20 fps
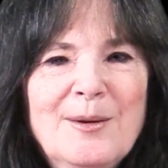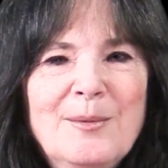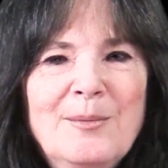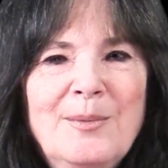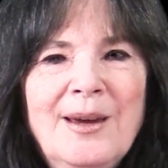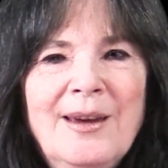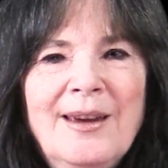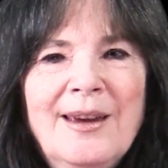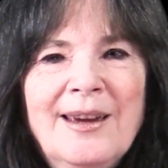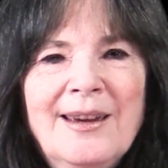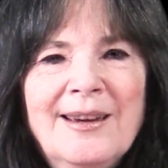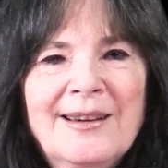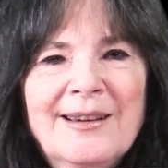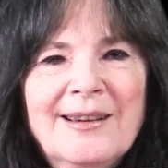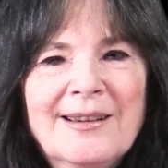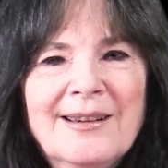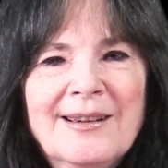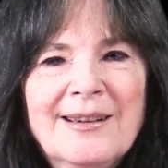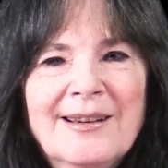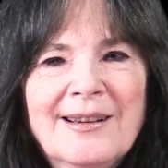
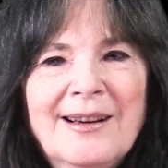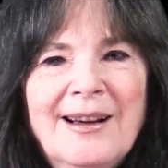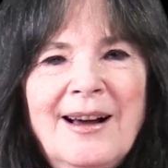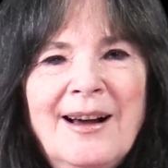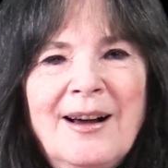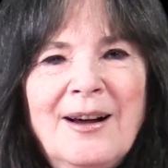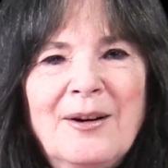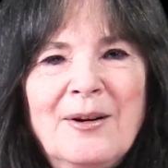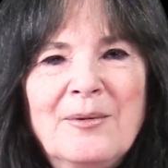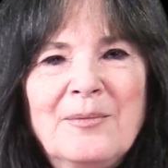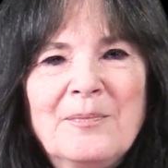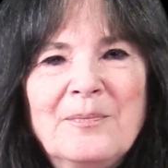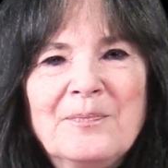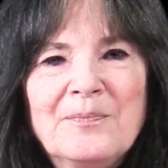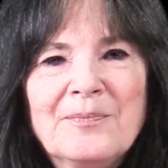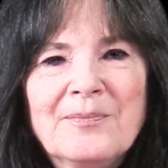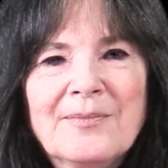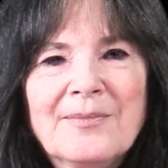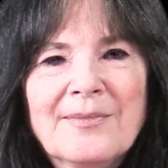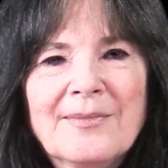being
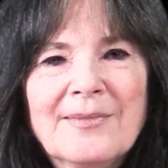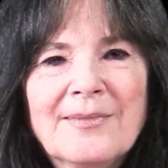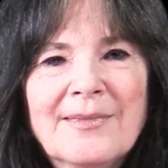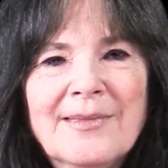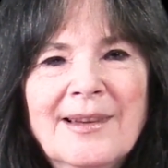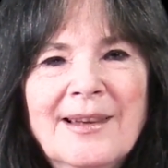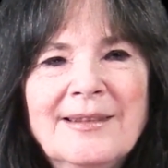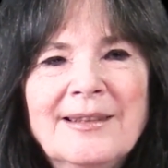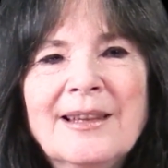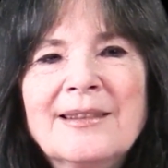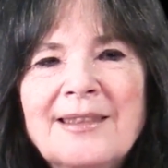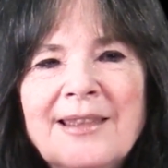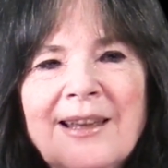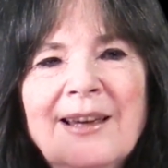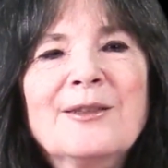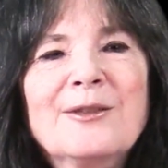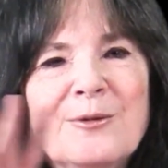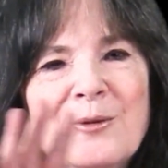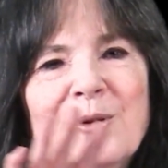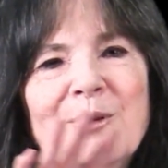the
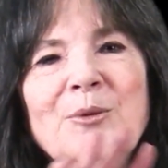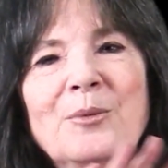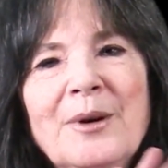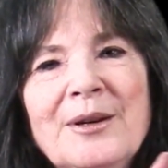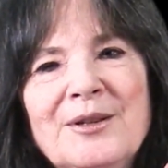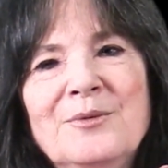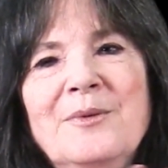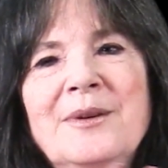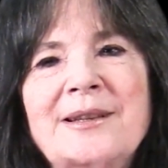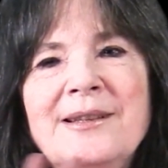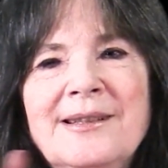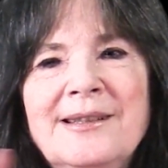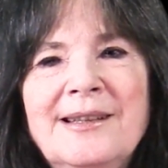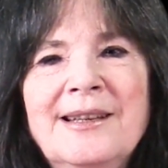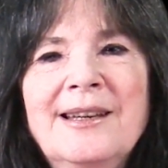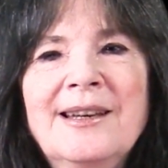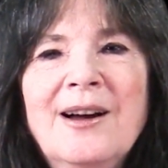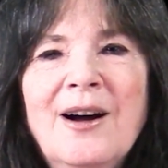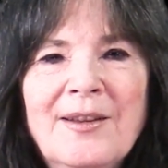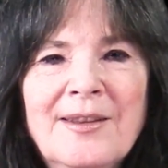thing through which we
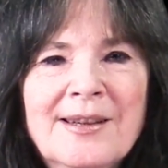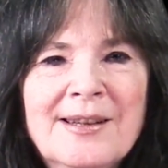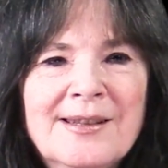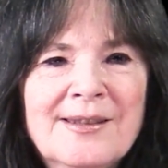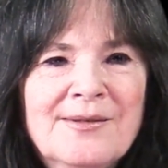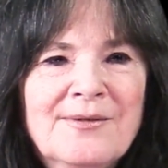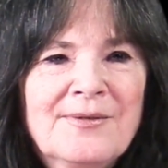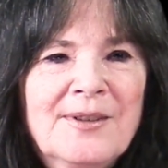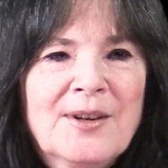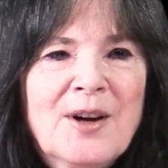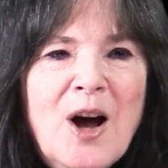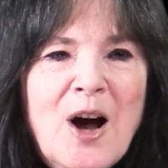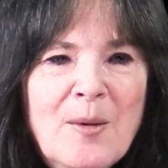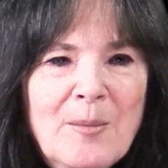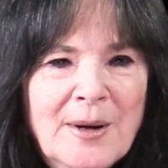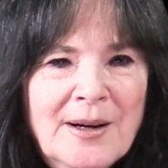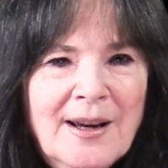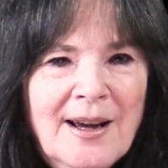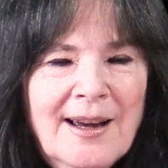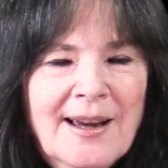see all this
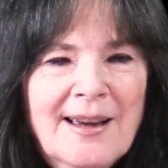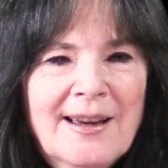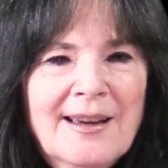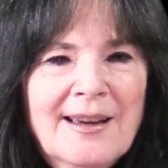phenomena,